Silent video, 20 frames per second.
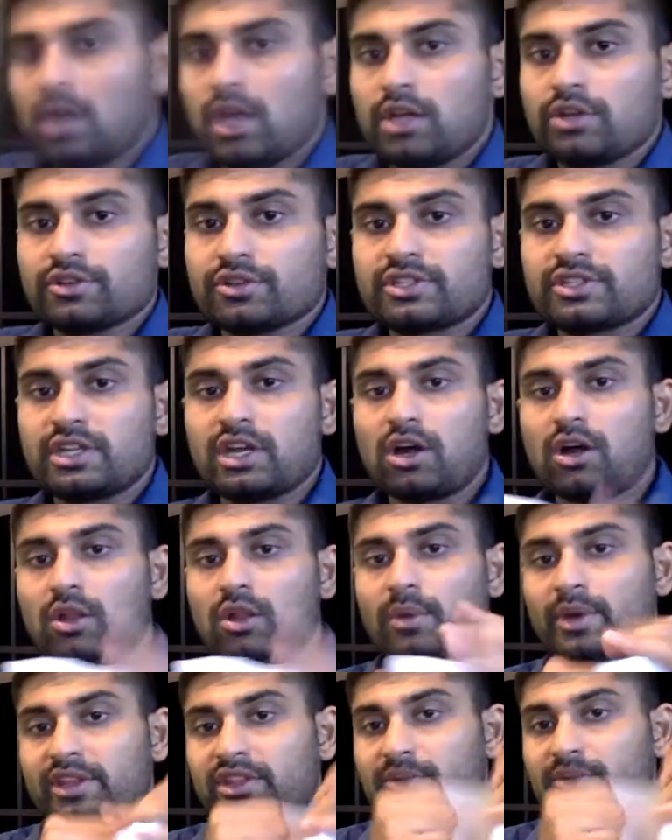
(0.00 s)
you'll see all
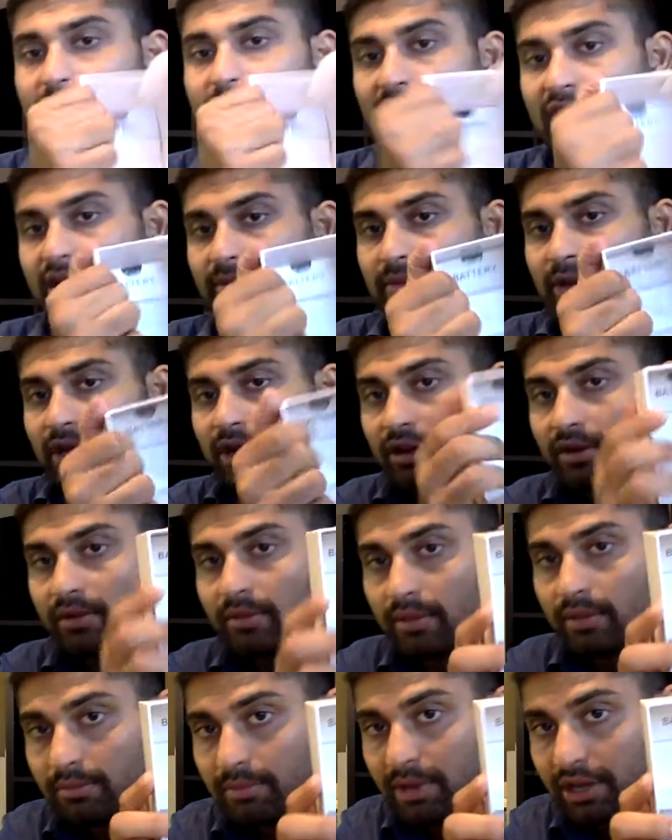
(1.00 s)
the way at the bottom here.
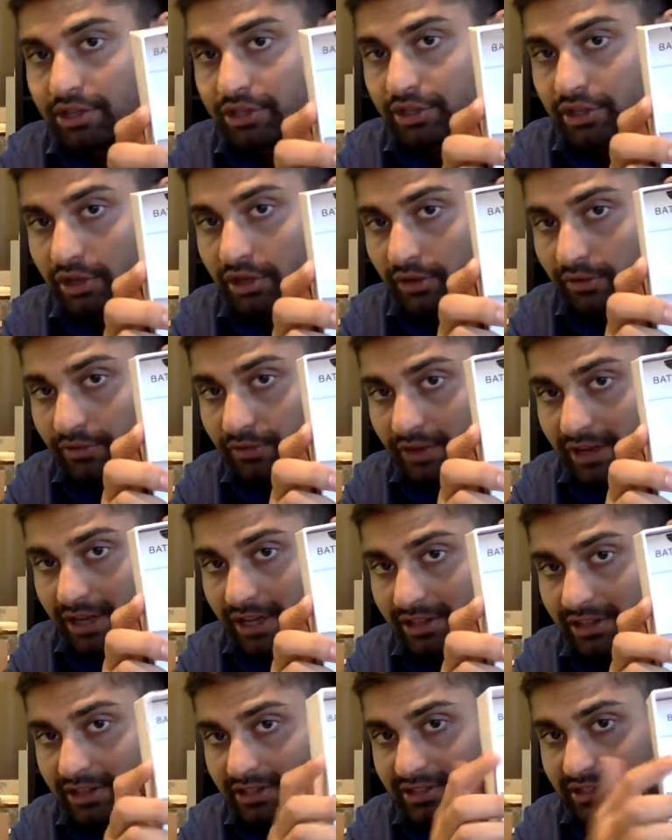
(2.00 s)
Make sure you don't
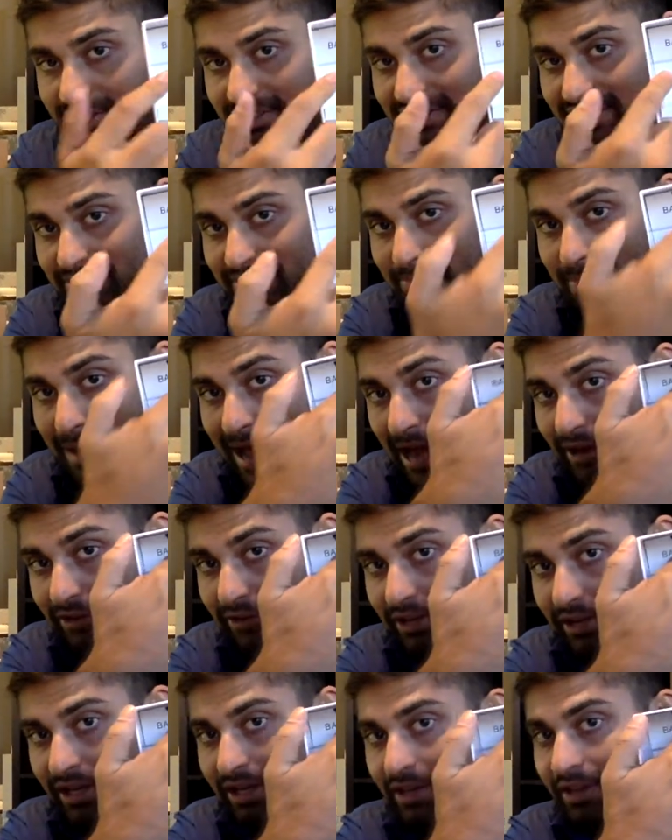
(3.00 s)
forget this. It says
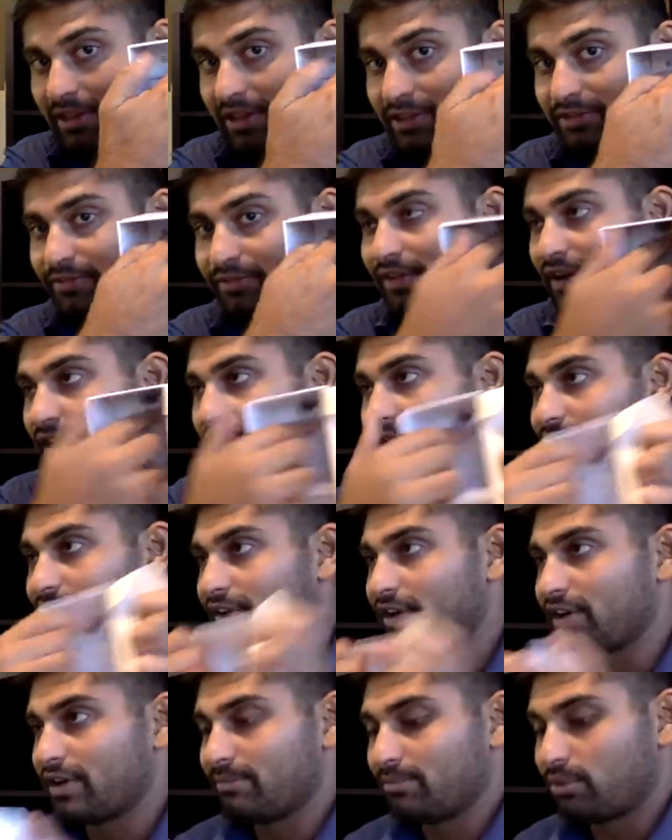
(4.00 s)
battery. That's very,
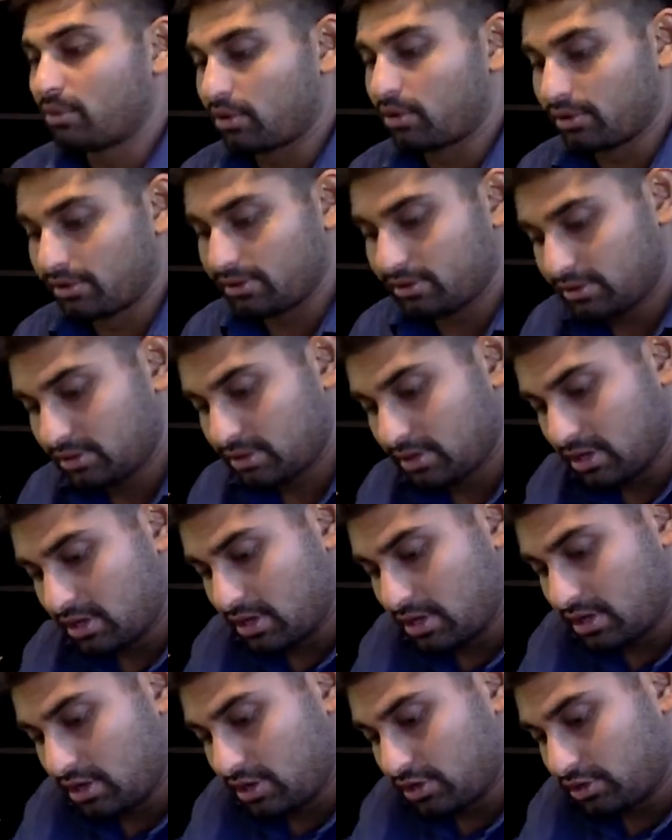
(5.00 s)
very important.
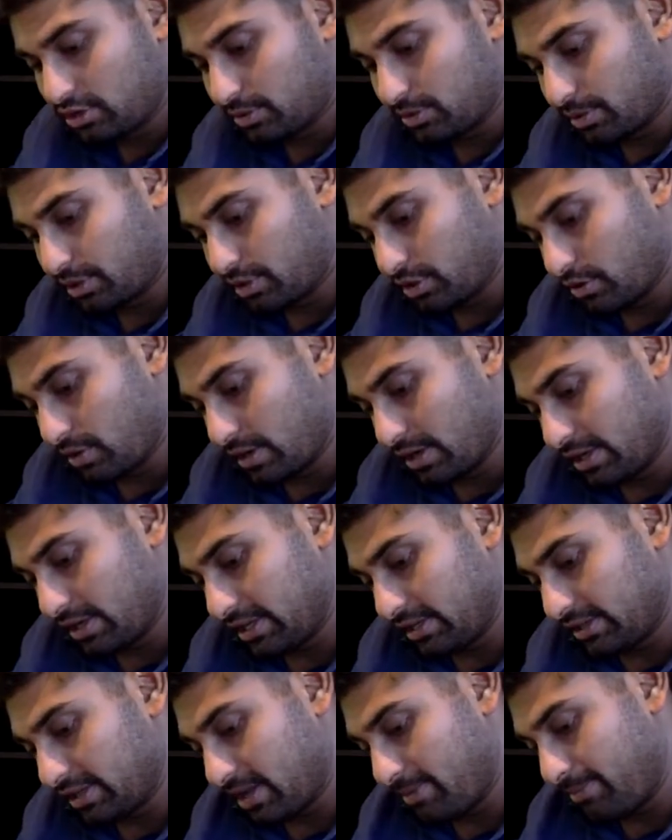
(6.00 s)
So we're going to go ahead and
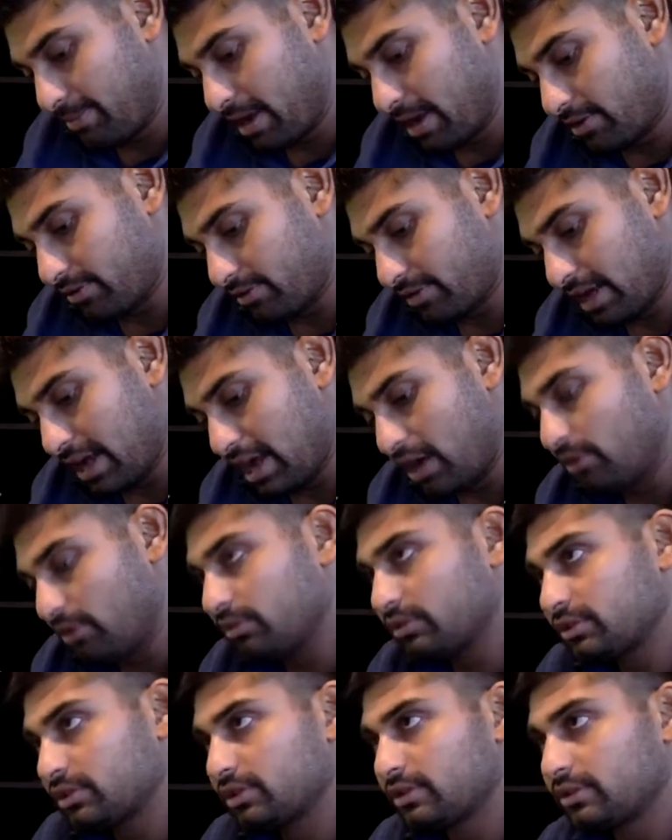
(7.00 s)
get that battery
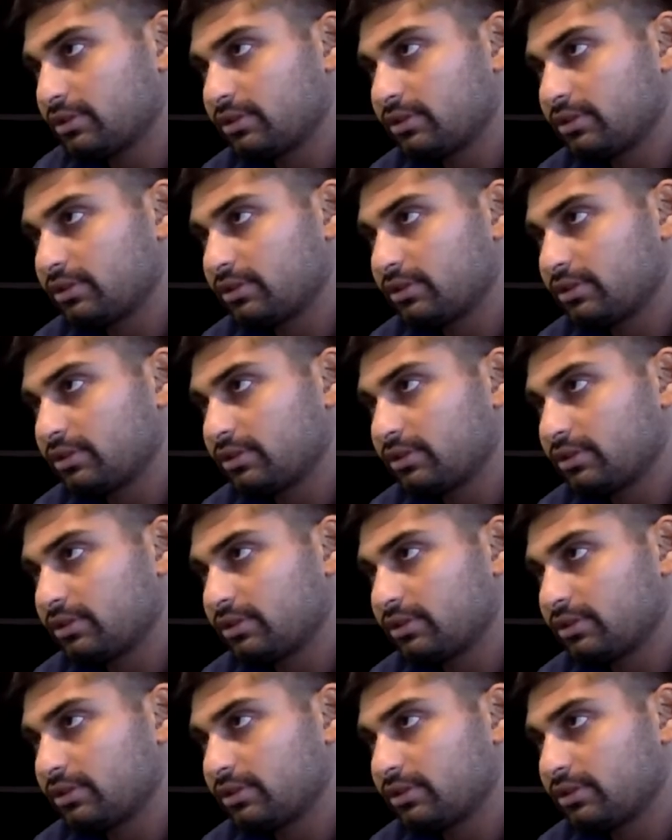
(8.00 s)
out.